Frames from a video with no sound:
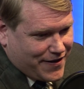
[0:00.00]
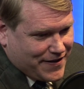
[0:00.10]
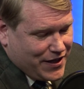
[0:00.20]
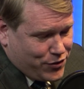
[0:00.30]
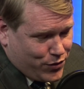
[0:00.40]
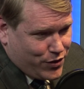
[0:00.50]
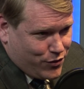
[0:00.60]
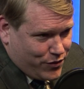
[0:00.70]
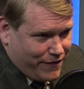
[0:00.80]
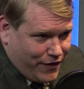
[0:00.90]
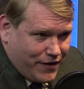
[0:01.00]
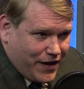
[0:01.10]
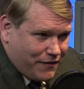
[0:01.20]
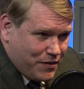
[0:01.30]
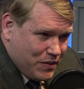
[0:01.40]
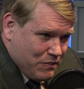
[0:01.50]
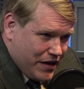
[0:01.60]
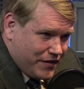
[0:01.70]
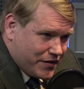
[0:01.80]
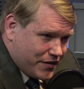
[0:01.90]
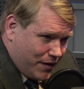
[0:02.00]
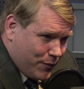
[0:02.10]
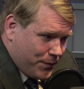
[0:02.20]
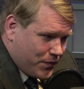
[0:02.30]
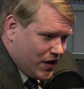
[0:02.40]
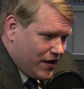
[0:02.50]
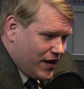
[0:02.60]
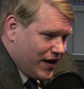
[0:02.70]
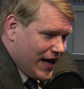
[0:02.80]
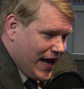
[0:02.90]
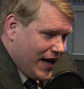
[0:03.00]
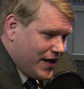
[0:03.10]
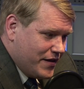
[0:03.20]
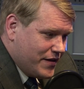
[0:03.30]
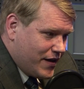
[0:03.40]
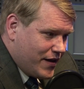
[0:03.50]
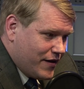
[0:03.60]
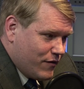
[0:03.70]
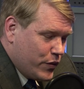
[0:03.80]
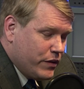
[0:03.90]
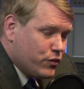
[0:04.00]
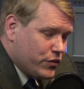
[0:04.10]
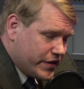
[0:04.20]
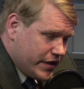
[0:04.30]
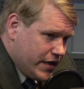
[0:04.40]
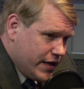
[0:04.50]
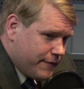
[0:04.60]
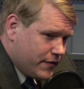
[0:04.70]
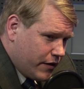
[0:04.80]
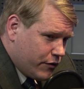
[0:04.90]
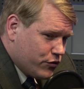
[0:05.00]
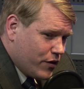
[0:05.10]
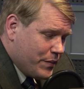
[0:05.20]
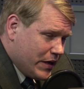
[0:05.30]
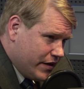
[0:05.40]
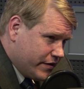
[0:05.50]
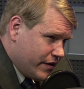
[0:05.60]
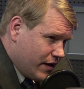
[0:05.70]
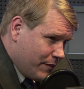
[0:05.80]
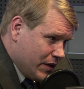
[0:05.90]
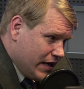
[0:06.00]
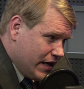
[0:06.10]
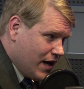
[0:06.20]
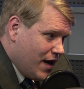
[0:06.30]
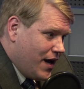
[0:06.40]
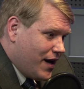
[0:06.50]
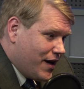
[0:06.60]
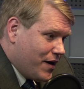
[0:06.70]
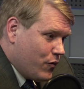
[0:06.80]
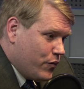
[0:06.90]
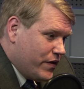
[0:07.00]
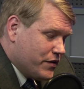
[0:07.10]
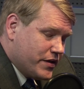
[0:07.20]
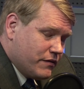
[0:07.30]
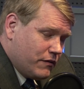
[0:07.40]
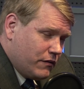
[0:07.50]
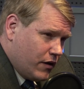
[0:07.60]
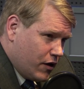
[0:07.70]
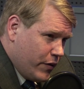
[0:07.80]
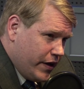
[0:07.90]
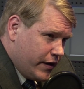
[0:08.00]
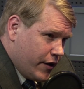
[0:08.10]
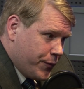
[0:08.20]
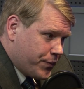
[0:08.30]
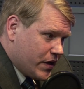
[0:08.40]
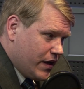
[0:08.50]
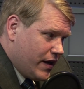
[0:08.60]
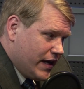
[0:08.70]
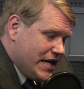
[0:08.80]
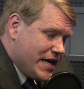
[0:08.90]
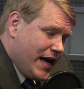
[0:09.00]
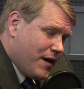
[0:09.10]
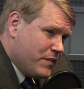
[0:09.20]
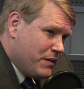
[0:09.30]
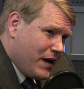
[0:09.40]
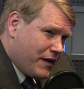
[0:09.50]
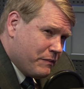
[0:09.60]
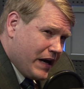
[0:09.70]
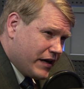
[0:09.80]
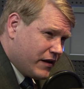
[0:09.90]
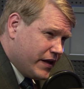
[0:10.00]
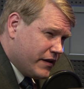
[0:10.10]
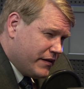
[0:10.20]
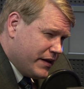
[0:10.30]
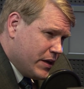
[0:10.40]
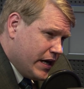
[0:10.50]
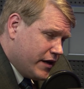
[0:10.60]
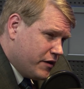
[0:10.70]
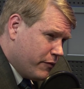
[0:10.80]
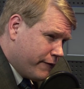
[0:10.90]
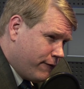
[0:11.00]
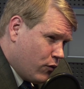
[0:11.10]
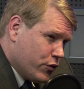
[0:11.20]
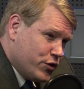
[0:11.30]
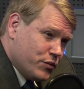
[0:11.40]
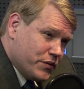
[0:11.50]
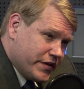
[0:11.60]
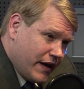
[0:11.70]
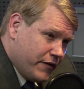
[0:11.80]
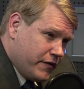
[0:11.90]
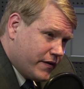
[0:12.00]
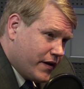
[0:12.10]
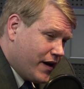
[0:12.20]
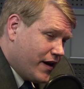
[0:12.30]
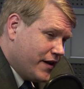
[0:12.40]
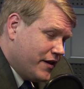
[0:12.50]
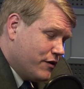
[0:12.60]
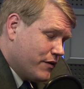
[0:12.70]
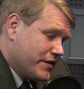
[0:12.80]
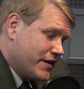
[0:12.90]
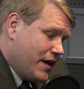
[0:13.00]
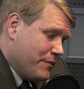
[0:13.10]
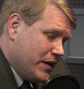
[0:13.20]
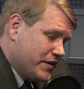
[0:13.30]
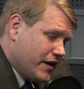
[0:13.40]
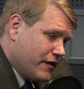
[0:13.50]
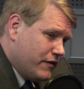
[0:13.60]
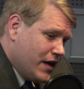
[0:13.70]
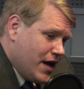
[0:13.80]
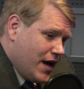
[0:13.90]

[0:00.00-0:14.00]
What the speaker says: History could very likely be made this summer, and we will see if Donald Trump is the nominee. There's still a long way to go. He can't be mathematically eliminated before June 7th in the U.S. campaign cycle.